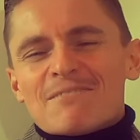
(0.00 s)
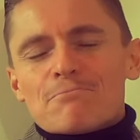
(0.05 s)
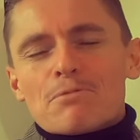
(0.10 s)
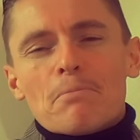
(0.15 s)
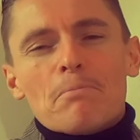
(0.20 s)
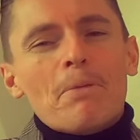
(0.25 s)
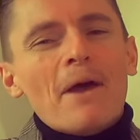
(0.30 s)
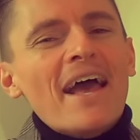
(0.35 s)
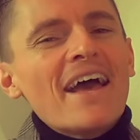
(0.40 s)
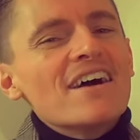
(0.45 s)

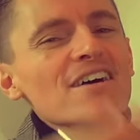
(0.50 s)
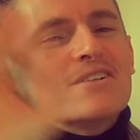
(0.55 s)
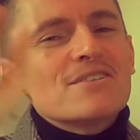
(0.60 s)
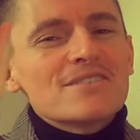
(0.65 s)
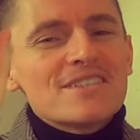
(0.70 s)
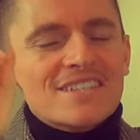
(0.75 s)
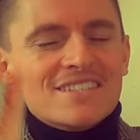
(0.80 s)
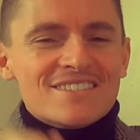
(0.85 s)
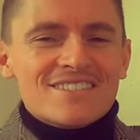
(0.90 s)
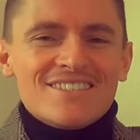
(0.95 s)

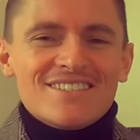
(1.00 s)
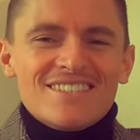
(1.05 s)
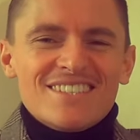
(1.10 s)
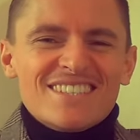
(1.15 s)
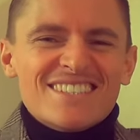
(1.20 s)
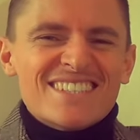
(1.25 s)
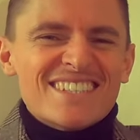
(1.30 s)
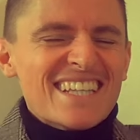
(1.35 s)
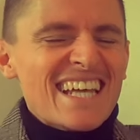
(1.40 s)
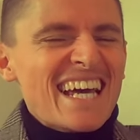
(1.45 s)
propelled it
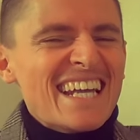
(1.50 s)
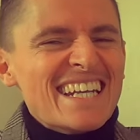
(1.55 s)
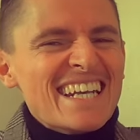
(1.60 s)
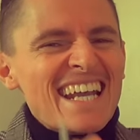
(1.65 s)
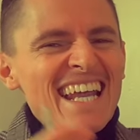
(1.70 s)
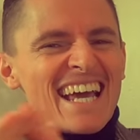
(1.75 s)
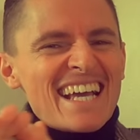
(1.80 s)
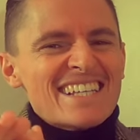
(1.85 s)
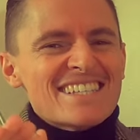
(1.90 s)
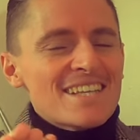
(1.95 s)
to, to
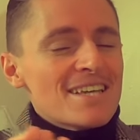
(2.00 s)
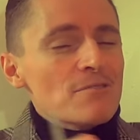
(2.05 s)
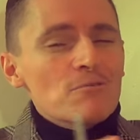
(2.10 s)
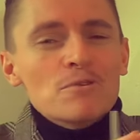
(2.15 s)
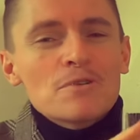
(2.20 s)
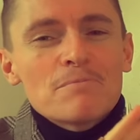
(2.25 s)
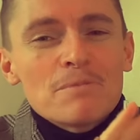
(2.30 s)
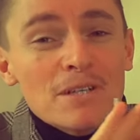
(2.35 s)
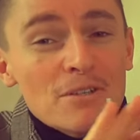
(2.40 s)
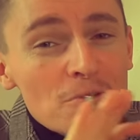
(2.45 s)
that next it
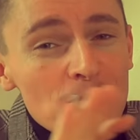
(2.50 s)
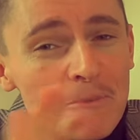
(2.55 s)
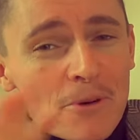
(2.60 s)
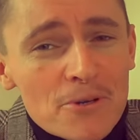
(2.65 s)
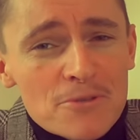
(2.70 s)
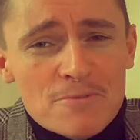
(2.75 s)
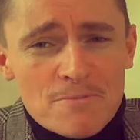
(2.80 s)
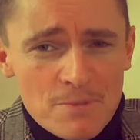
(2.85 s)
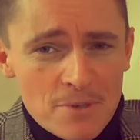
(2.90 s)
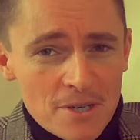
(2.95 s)
would have been
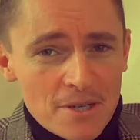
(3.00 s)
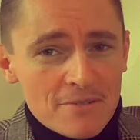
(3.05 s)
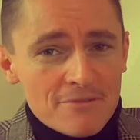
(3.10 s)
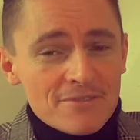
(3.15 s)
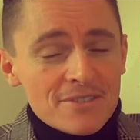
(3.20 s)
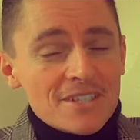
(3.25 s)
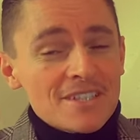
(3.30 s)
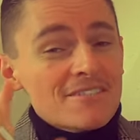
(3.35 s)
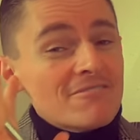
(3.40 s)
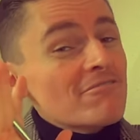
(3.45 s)
almost
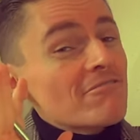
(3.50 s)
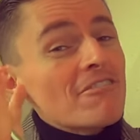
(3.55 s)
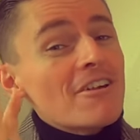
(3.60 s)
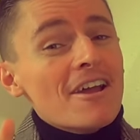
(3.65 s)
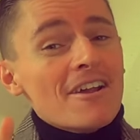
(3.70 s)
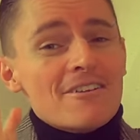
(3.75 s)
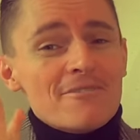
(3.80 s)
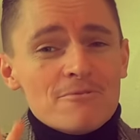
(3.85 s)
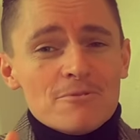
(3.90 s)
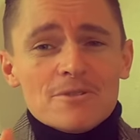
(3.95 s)
perfect
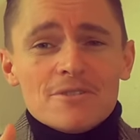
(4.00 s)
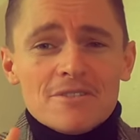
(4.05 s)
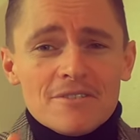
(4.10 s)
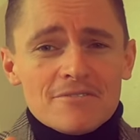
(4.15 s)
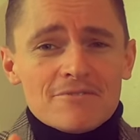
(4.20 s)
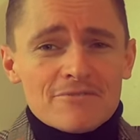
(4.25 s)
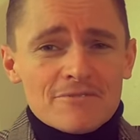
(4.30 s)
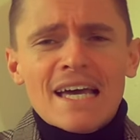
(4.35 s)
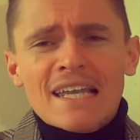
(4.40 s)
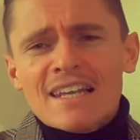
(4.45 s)
really would
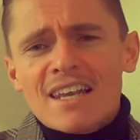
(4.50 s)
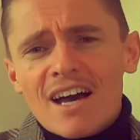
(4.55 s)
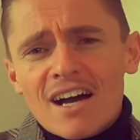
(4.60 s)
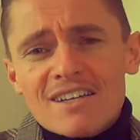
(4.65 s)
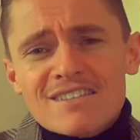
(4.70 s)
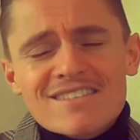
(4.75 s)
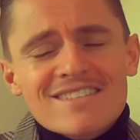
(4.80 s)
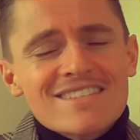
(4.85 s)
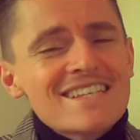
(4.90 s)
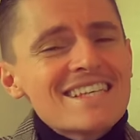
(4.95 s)
have and
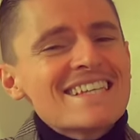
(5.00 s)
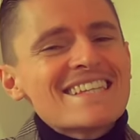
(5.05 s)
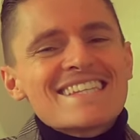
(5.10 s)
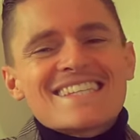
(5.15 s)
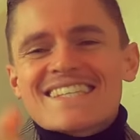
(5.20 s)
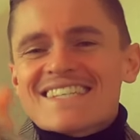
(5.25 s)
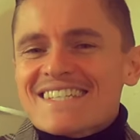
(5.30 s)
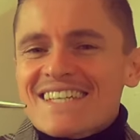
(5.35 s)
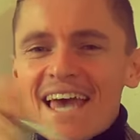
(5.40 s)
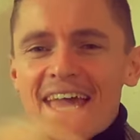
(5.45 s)
lastly the
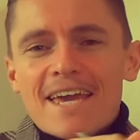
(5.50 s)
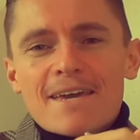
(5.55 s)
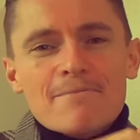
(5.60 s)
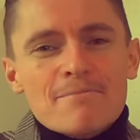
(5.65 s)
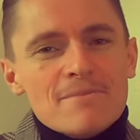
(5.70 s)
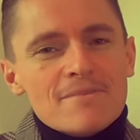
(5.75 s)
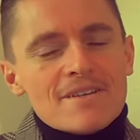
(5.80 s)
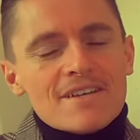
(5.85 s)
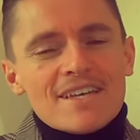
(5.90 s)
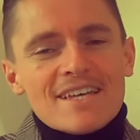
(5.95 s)

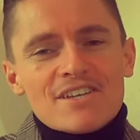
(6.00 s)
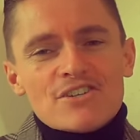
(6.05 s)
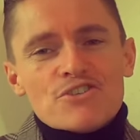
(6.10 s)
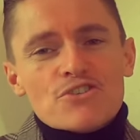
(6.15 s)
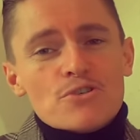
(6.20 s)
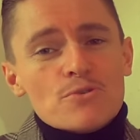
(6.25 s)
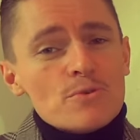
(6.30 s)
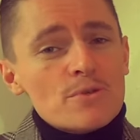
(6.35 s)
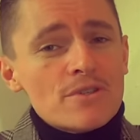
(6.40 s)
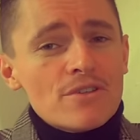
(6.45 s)
same
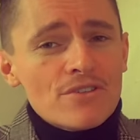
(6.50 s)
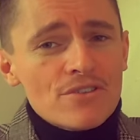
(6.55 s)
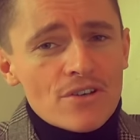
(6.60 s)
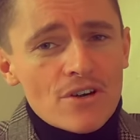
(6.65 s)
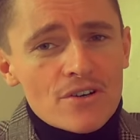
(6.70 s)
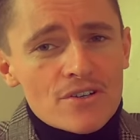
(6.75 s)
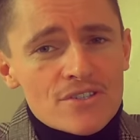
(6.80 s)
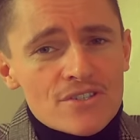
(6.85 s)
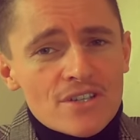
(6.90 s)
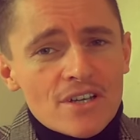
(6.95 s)
issue with the
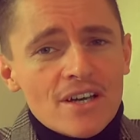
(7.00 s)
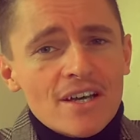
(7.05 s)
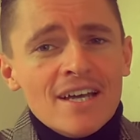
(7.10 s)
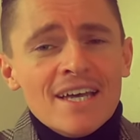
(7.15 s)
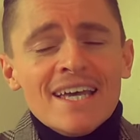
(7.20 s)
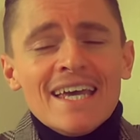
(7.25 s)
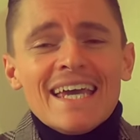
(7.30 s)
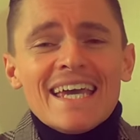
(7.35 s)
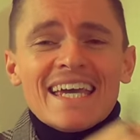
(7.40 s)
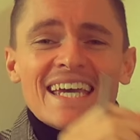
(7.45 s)
doxa
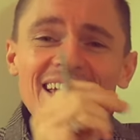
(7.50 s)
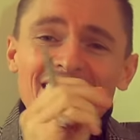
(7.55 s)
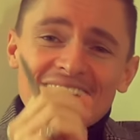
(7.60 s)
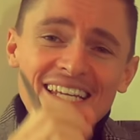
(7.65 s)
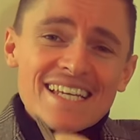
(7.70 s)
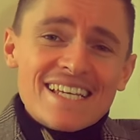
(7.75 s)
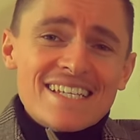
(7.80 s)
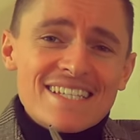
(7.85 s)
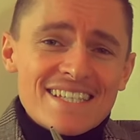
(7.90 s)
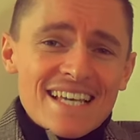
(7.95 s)
it
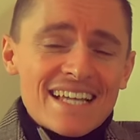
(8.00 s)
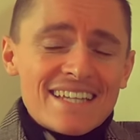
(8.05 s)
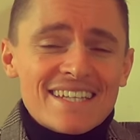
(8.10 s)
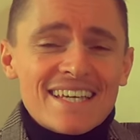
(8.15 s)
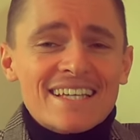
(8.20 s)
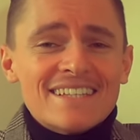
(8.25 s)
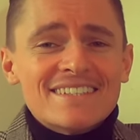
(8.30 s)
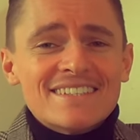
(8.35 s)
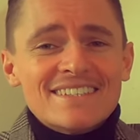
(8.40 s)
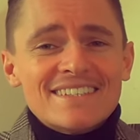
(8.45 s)
is at
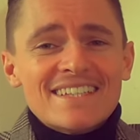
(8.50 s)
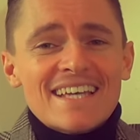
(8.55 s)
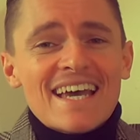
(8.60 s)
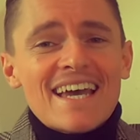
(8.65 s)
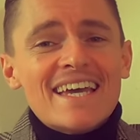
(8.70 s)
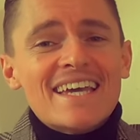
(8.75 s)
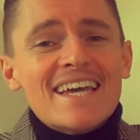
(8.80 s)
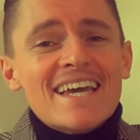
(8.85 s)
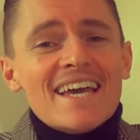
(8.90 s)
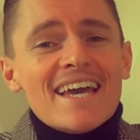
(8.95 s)
the end of the
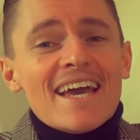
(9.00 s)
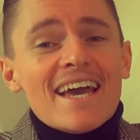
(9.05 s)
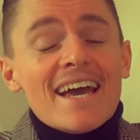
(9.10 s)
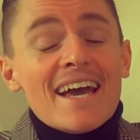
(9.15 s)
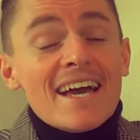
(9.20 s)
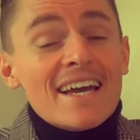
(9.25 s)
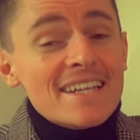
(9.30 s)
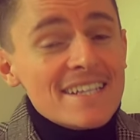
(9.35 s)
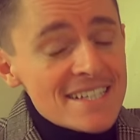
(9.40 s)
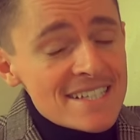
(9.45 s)
day
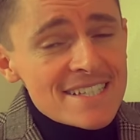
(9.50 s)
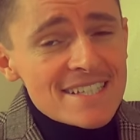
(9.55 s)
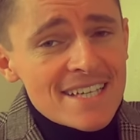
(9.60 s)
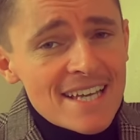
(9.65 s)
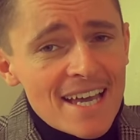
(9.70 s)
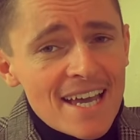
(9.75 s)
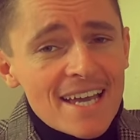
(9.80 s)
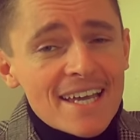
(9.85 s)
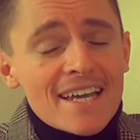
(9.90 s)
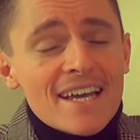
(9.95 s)
an
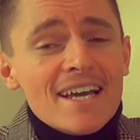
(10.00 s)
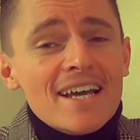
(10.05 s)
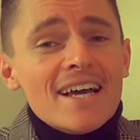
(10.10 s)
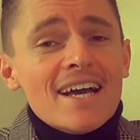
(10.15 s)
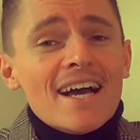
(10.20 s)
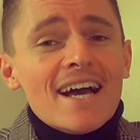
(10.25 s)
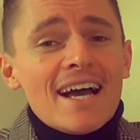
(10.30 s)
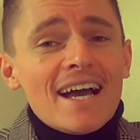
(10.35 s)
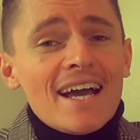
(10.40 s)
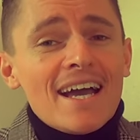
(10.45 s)
eta
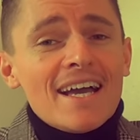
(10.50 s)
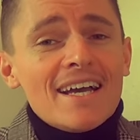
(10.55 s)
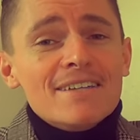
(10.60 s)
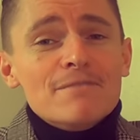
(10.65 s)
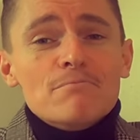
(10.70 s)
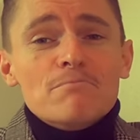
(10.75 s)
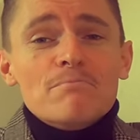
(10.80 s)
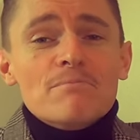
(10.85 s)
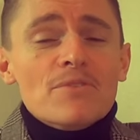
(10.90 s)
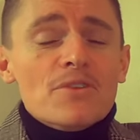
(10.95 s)

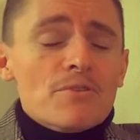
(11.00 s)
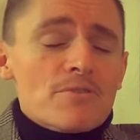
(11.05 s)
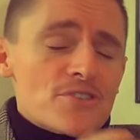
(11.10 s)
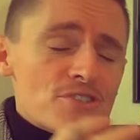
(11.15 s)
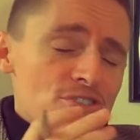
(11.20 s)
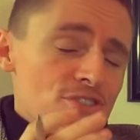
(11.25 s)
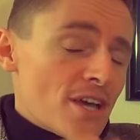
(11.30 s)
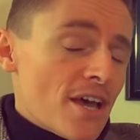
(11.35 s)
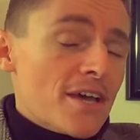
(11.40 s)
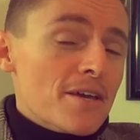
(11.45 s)
and the
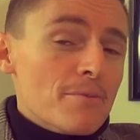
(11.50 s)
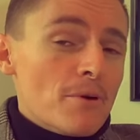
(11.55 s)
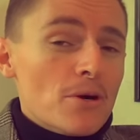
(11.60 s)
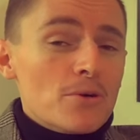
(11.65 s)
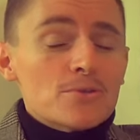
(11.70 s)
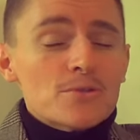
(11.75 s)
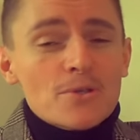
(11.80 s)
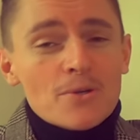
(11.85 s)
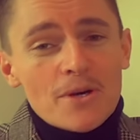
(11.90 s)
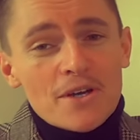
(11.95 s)
same
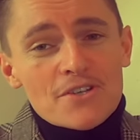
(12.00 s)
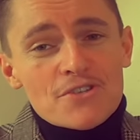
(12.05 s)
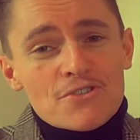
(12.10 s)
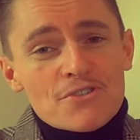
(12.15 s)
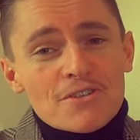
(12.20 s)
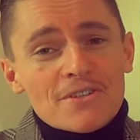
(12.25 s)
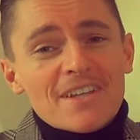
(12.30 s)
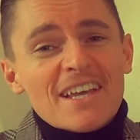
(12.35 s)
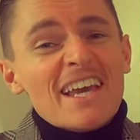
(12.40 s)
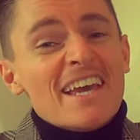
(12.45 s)
old
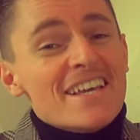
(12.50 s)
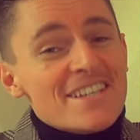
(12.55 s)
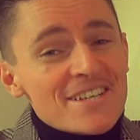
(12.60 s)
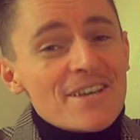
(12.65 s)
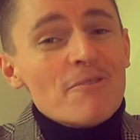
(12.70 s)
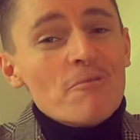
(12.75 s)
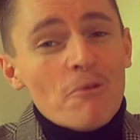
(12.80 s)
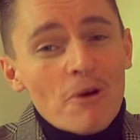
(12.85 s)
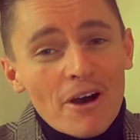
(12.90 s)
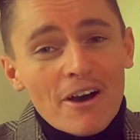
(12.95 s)
question is
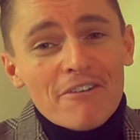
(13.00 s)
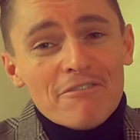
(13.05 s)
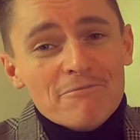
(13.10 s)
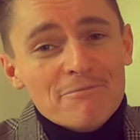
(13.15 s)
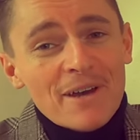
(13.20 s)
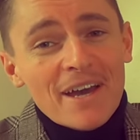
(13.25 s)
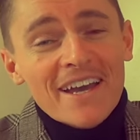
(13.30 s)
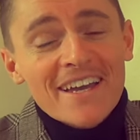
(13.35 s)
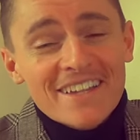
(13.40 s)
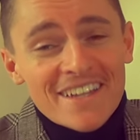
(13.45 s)
it
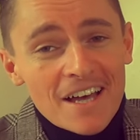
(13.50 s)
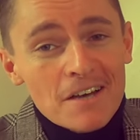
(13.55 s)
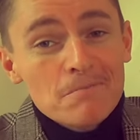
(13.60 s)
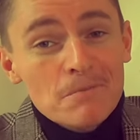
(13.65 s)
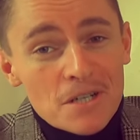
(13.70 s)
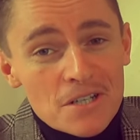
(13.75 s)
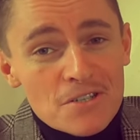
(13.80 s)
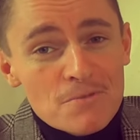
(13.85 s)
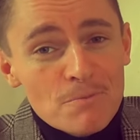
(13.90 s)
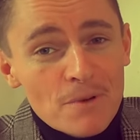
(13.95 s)
worth paying that
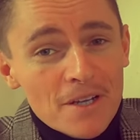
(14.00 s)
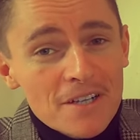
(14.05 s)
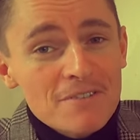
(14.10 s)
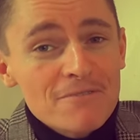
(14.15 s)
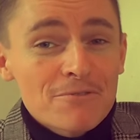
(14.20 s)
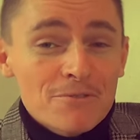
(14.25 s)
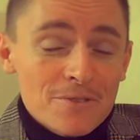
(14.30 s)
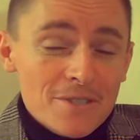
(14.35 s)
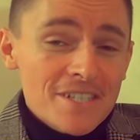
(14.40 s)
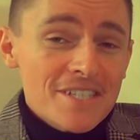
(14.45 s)
much money
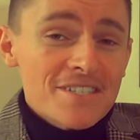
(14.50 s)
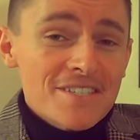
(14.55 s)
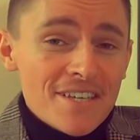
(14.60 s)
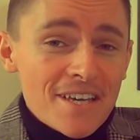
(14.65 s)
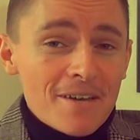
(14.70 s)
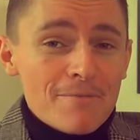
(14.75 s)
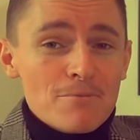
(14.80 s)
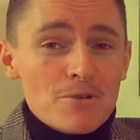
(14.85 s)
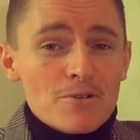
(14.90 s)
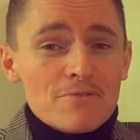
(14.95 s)
for an
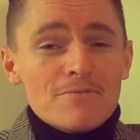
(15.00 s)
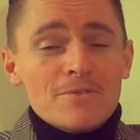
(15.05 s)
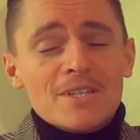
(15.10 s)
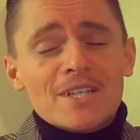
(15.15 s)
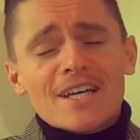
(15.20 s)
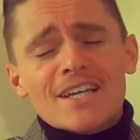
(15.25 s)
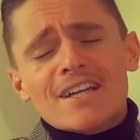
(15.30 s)
ETA movement?